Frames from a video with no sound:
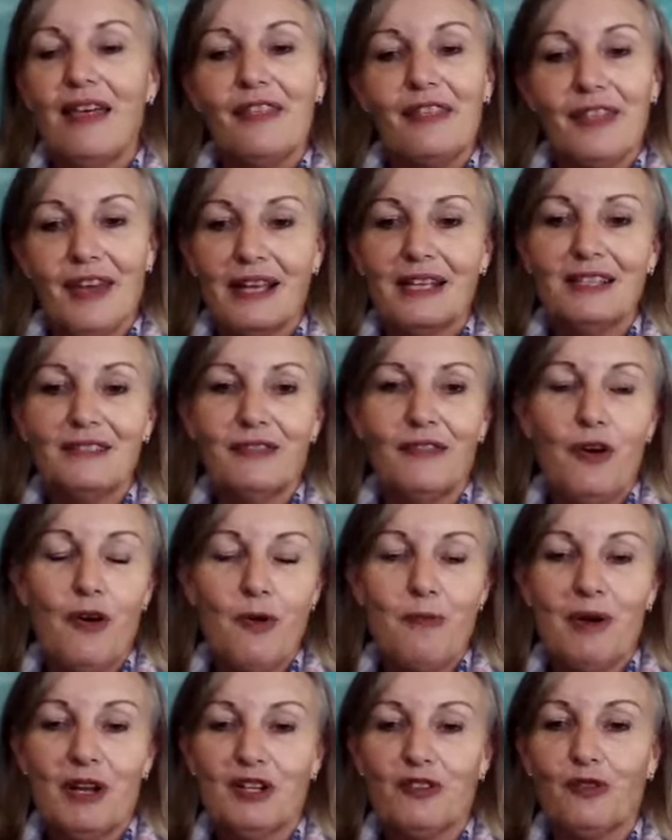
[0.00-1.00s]
thanks very
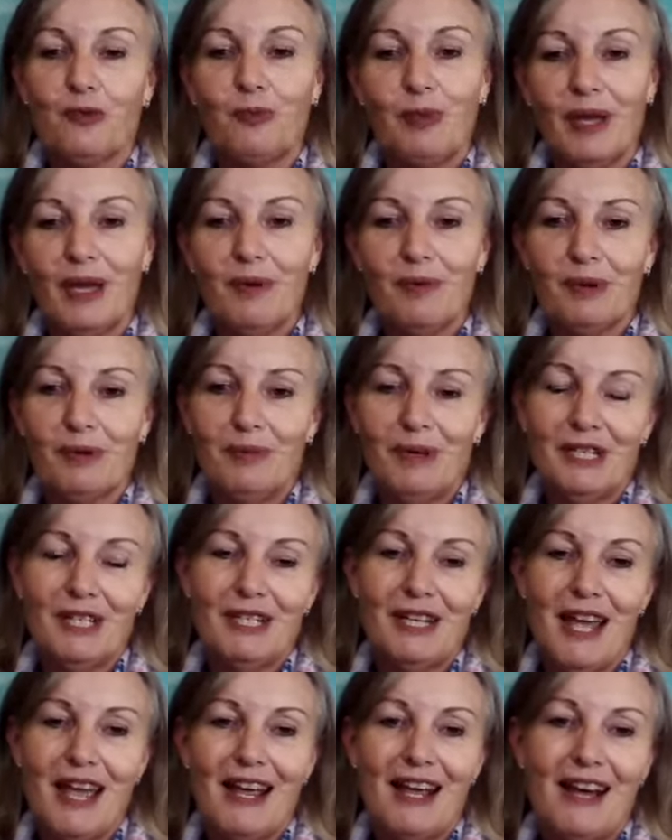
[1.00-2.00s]
much for being with me
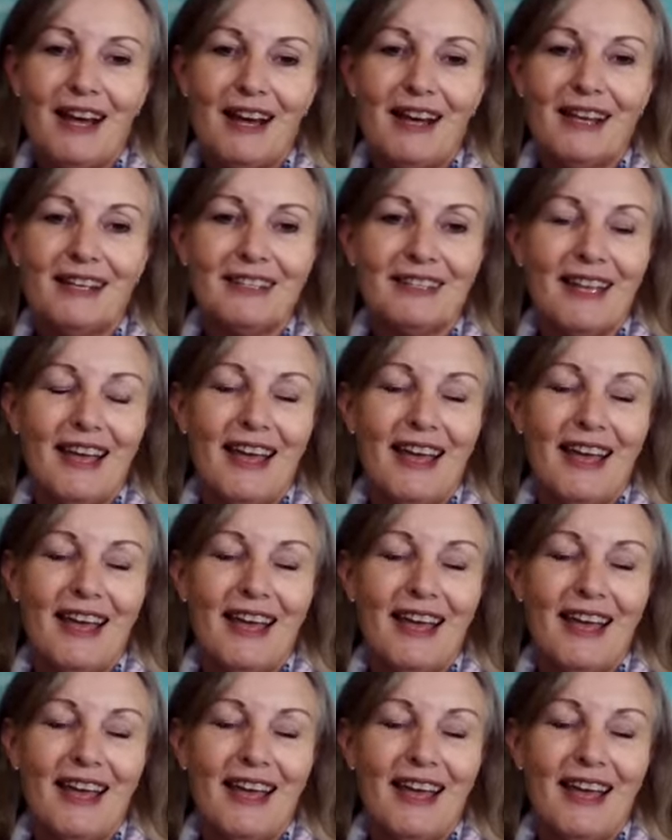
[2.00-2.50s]
today, guys.